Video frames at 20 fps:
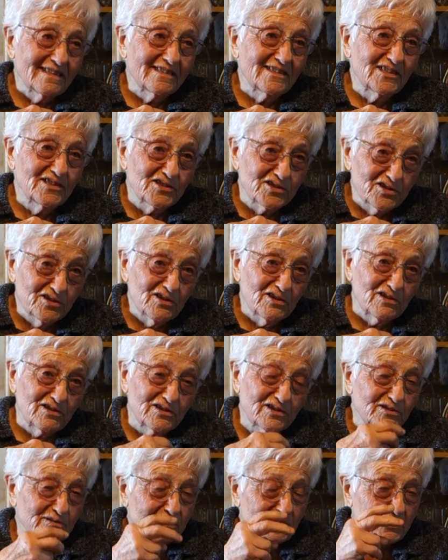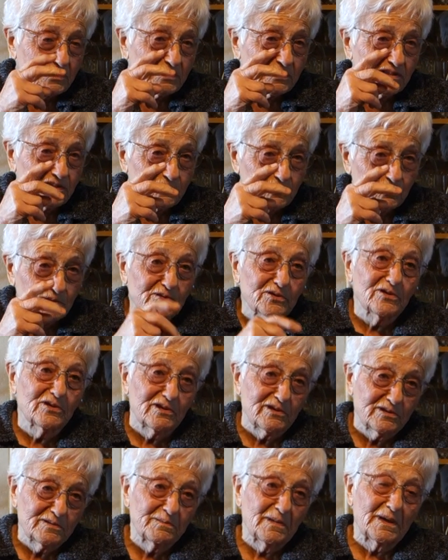George was 2
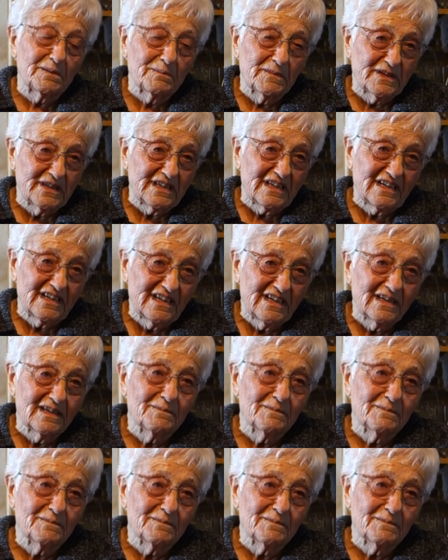girls my mother loved.